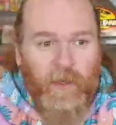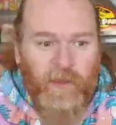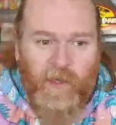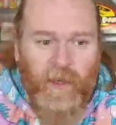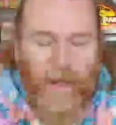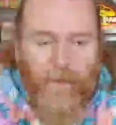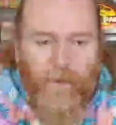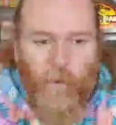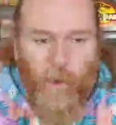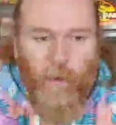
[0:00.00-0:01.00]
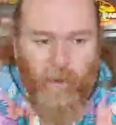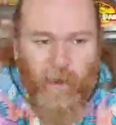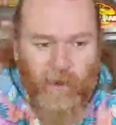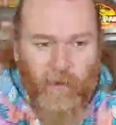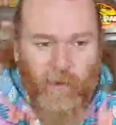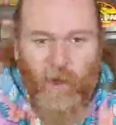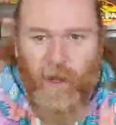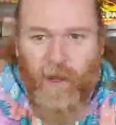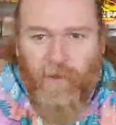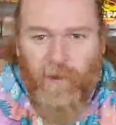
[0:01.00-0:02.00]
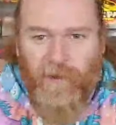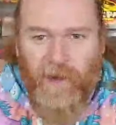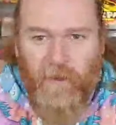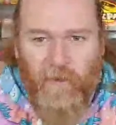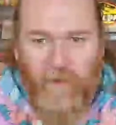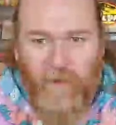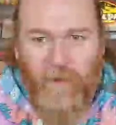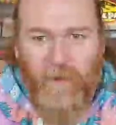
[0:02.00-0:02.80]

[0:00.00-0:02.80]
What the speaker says: So every world record that I ever attempt,